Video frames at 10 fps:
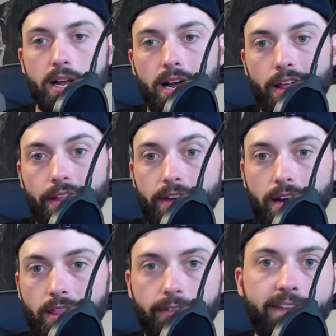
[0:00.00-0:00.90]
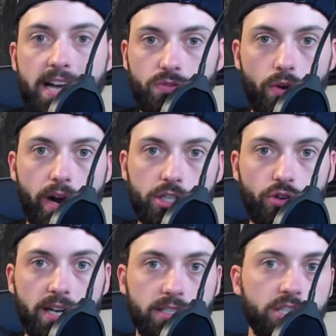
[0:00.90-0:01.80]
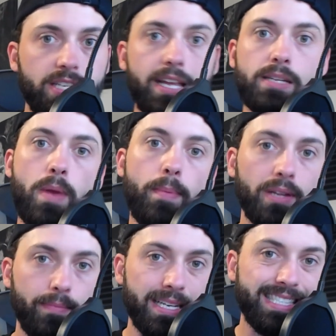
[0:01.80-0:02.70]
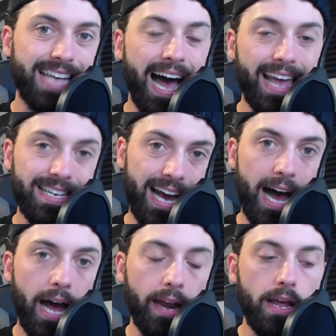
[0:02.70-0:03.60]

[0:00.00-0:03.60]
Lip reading: fast food restaurants, just to get people to be signed on.